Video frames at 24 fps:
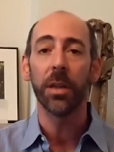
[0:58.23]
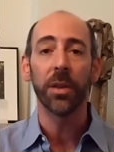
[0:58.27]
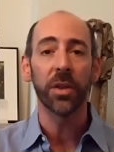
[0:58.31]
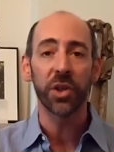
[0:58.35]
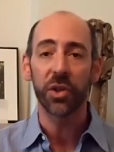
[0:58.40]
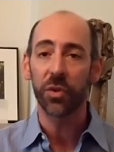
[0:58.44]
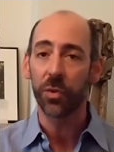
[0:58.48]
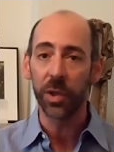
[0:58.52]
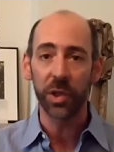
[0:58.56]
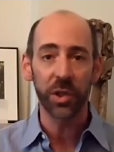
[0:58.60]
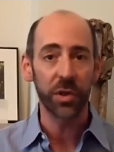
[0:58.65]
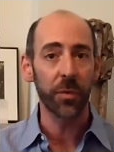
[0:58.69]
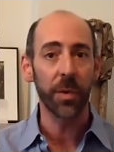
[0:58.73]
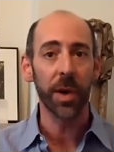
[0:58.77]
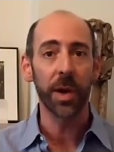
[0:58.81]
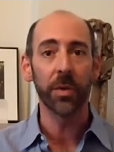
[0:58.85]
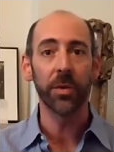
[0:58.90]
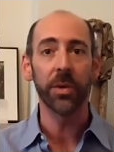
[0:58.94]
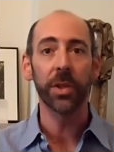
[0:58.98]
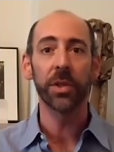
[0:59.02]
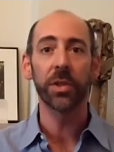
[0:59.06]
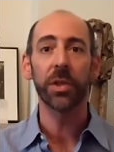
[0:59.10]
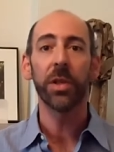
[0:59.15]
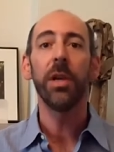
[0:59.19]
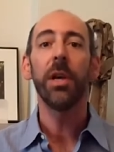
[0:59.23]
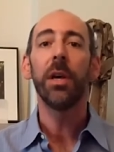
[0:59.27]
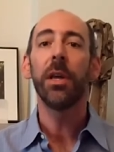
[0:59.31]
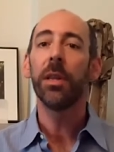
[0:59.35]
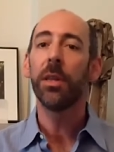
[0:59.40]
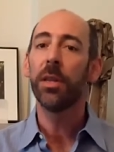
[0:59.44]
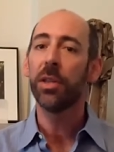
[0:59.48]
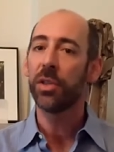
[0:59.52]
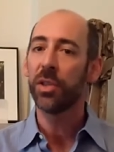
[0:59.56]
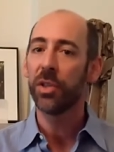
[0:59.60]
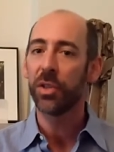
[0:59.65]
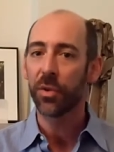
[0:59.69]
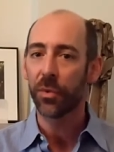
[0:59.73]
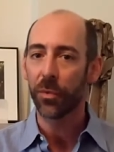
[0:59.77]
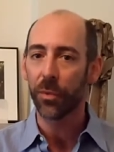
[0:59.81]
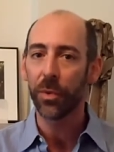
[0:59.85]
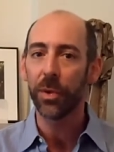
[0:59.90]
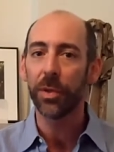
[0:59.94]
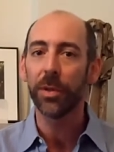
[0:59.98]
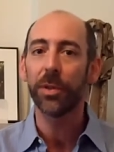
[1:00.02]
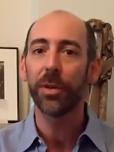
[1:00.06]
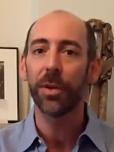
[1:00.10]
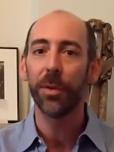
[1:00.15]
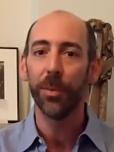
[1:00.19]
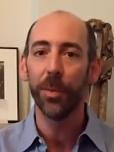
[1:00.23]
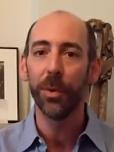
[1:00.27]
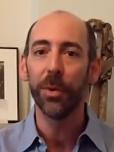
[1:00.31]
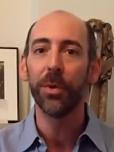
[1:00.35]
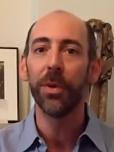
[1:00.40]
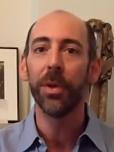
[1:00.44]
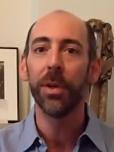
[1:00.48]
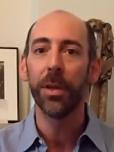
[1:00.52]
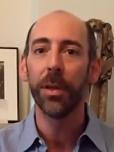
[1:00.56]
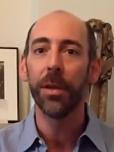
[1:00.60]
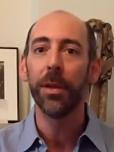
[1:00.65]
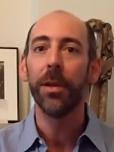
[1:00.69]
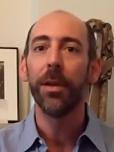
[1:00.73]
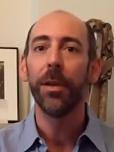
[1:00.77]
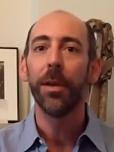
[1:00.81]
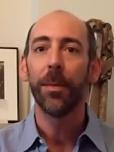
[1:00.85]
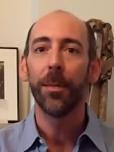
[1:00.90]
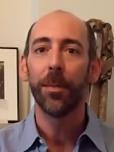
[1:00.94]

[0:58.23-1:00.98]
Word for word: and the streets around us. This is a real community.